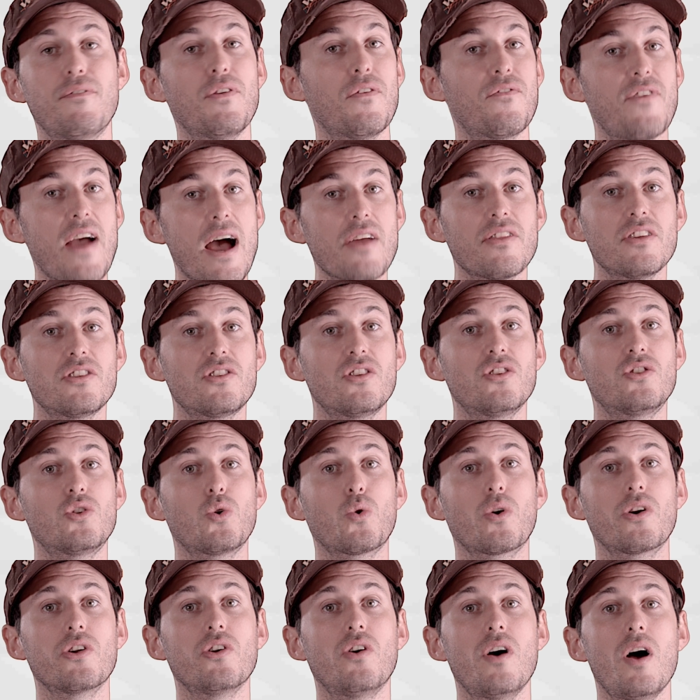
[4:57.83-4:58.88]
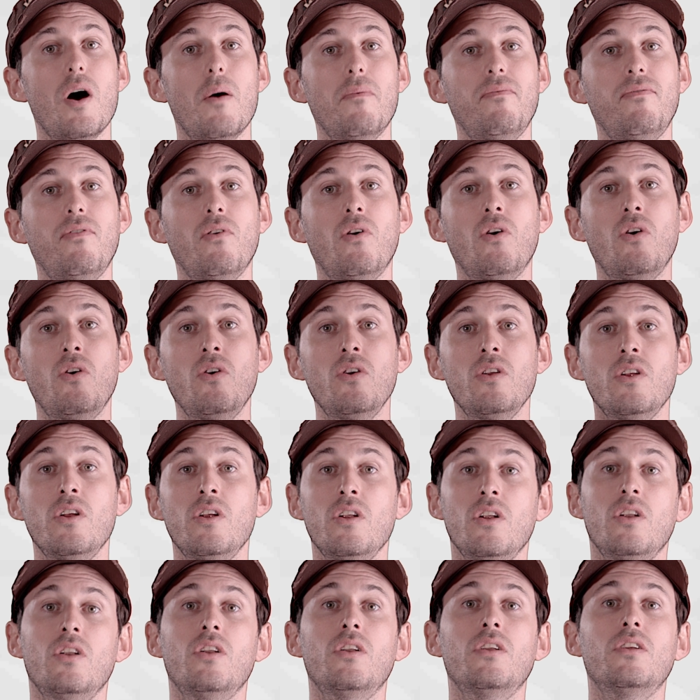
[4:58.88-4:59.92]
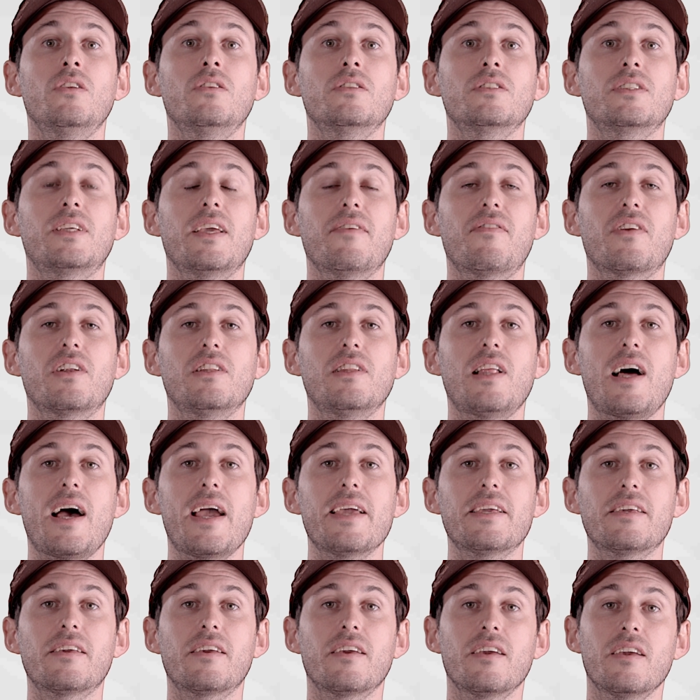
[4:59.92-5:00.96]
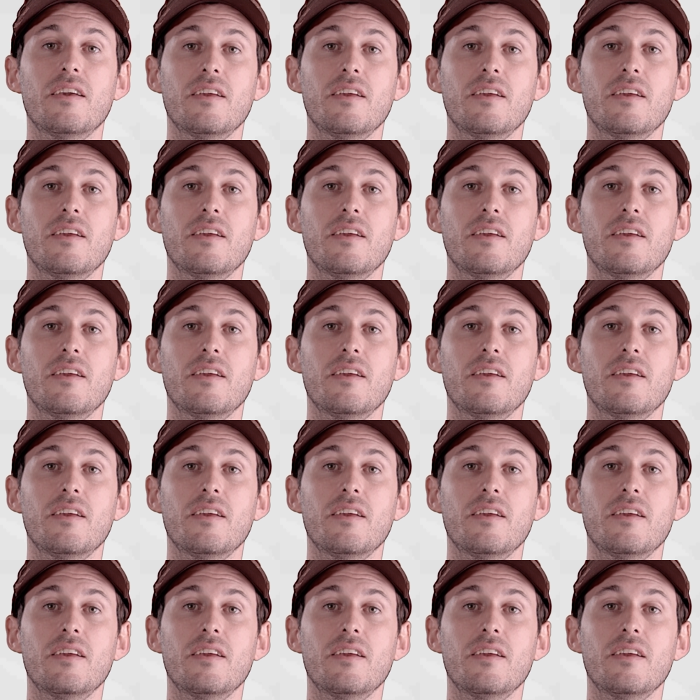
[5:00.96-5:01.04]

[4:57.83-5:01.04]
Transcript: If you found this tutorial helpful, give it a like,